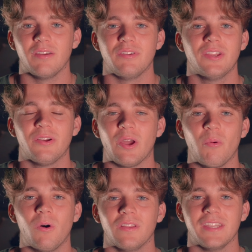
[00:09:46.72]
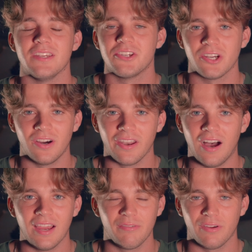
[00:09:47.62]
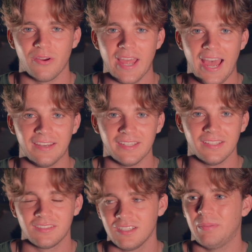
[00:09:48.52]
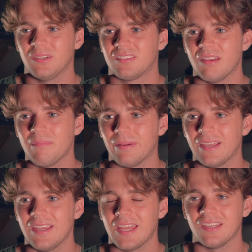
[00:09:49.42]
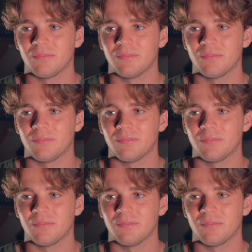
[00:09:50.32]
Now, if you don't know what the Shot on iPhone ad is, put simply, it's